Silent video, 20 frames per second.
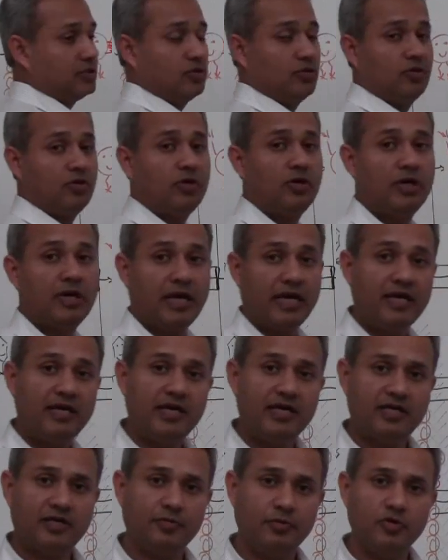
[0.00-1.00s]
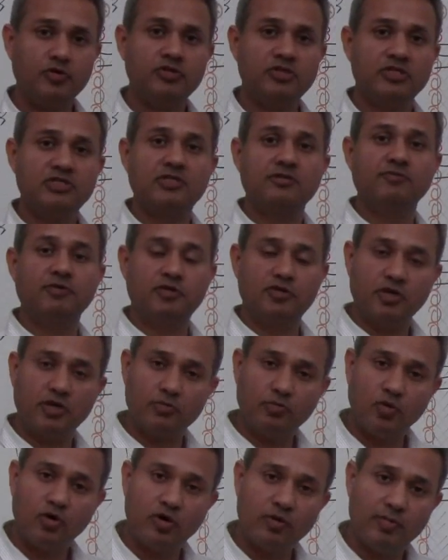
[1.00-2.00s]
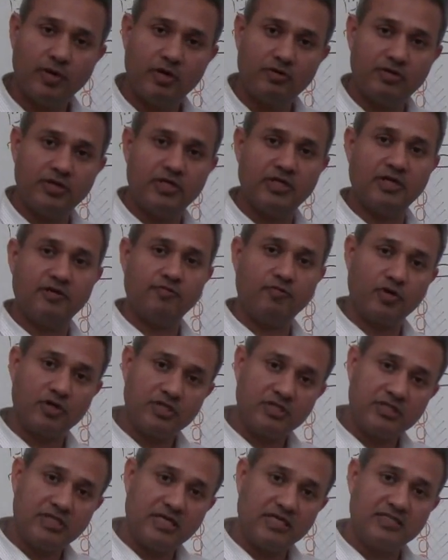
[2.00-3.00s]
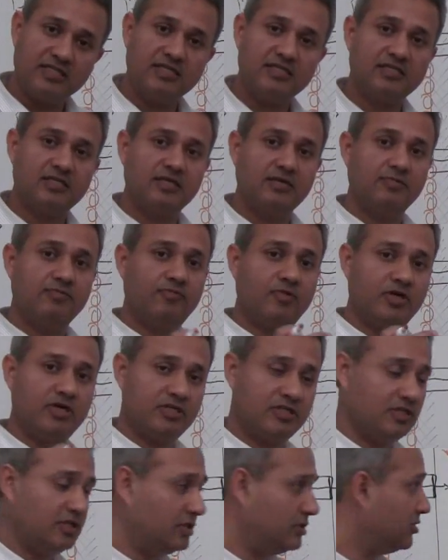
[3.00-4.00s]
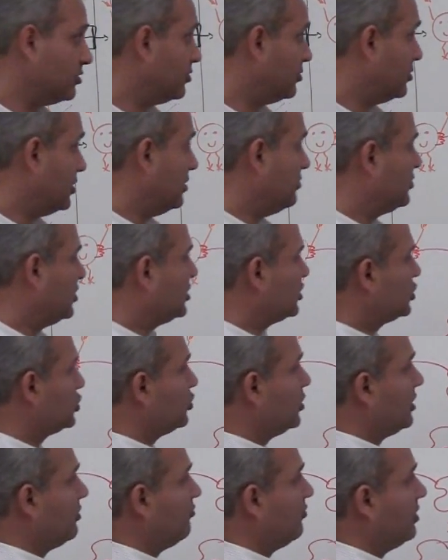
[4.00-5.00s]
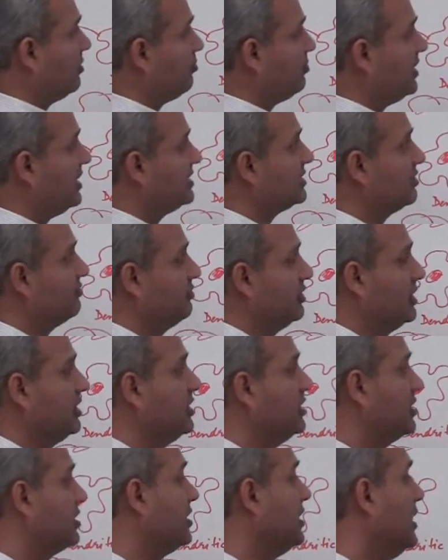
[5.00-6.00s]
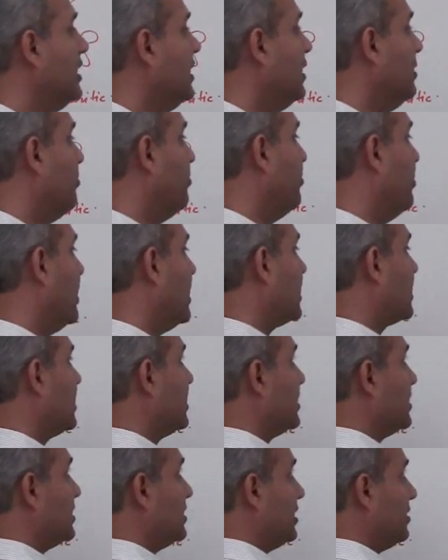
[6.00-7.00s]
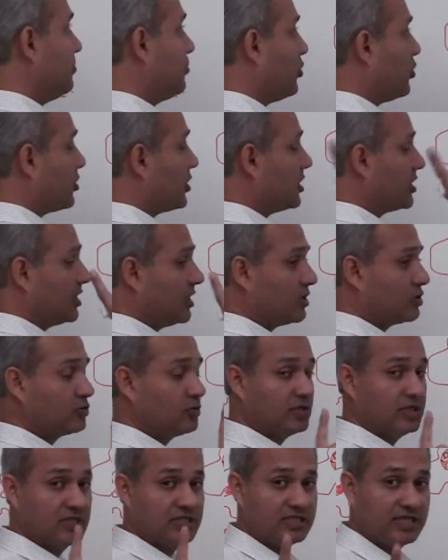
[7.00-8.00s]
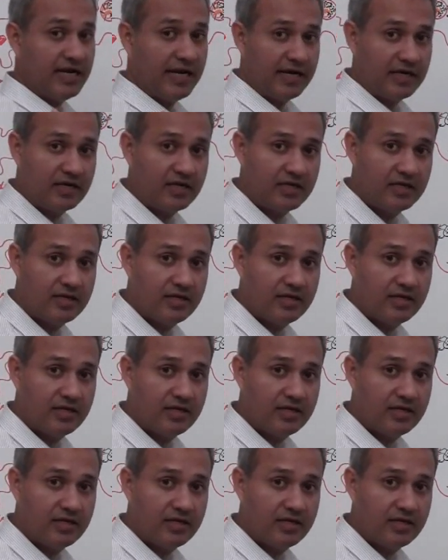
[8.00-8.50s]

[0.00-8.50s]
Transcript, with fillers: So innate immune system, we'll talk more about it, that what is that system, what does it do. I'm just showing one piece over here, but the important thing to understand,